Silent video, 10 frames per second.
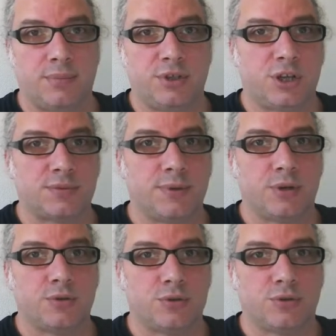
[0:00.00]
just
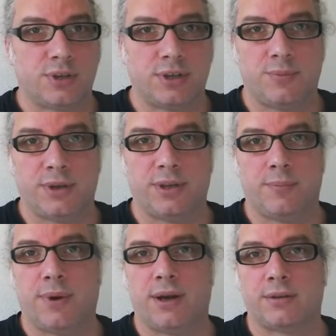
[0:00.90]
because you 3D print a
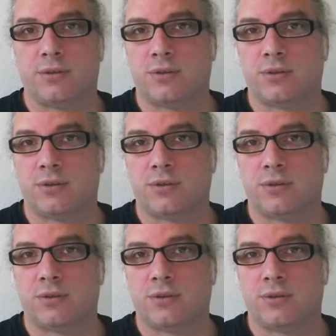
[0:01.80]
part.